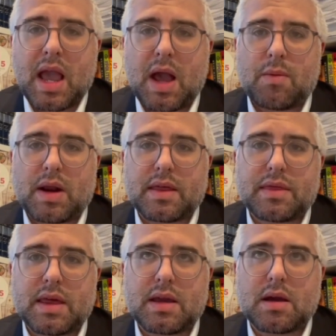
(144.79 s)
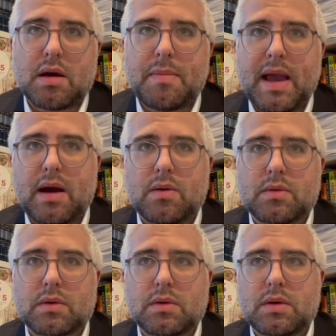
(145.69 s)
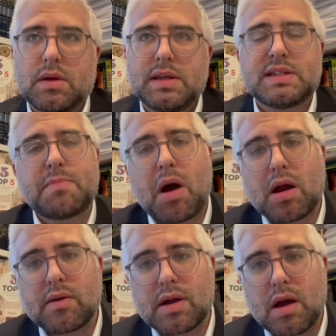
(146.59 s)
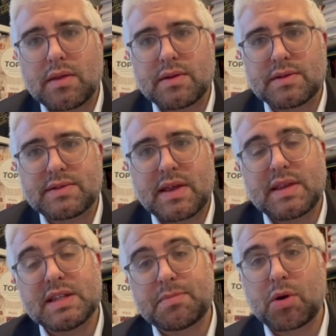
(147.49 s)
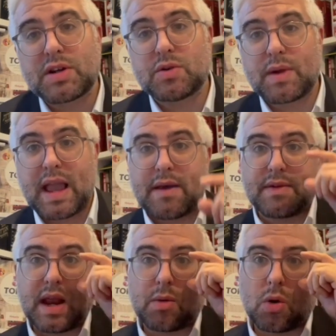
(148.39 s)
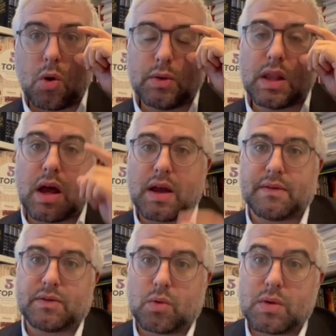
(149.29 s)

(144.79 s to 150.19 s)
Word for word: And when I think about inspiring others and the inspiration we have in our own lives,